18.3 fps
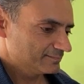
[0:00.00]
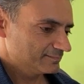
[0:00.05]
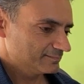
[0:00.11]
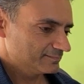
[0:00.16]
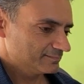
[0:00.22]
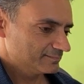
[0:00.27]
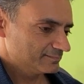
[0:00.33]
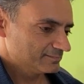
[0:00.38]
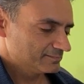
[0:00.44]

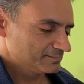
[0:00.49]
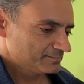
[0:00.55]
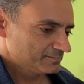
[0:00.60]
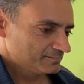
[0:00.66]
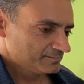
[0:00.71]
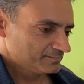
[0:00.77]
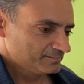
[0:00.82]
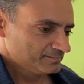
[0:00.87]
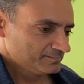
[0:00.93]

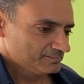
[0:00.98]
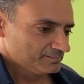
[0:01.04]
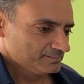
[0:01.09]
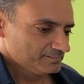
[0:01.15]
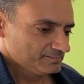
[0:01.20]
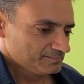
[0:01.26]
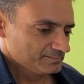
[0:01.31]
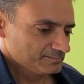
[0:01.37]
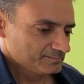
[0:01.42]

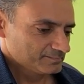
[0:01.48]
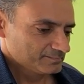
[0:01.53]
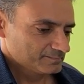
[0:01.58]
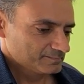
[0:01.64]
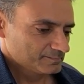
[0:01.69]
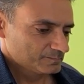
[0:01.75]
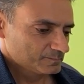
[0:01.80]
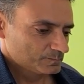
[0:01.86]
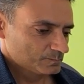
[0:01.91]

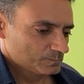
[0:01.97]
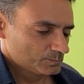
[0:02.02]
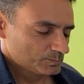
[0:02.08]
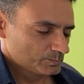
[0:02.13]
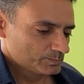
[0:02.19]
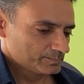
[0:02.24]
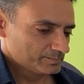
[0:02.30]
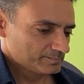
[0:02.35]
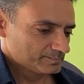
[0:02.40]

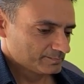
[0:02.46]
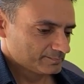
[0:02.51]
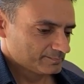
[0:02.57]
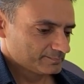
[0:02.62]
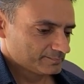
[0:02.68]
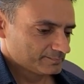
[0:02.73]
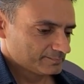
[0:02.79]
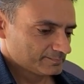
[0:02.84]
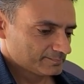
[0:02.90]

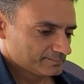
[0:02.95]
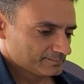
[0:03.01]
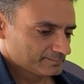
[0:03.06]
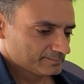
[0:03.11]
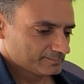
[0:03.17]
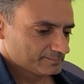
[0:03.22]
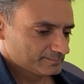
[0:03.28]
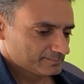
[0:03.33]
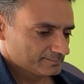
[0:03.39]

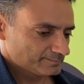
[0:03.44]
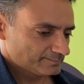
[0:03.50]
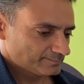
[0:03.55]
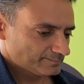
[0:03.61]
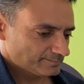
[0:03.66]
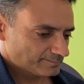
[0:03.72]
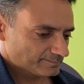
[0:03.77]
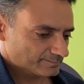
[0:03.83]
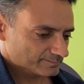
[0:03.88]

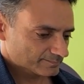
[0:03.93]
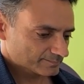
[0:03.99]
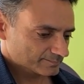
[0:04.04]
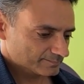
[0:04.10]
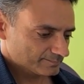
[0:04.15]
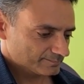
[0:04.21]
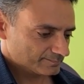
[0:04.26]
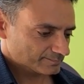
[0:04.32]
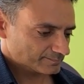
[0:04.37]

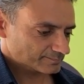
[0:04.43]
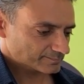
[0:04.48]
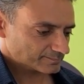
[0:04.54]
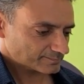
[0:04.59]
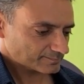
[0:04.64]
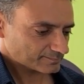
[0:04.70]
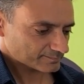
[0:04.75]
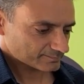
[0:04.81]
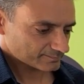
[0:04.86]

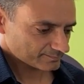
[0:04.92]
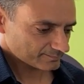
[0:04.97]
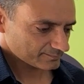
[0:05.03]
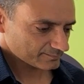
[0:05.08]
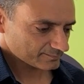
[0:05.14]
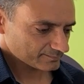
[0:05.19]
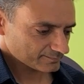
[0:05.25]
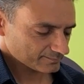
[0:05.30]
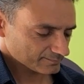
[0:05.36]

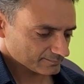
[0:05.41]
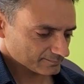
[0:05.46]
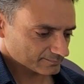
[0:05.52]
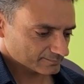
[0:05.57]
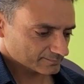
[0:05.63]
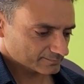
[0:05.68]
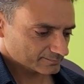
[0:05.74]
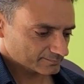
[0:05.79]
[no speech]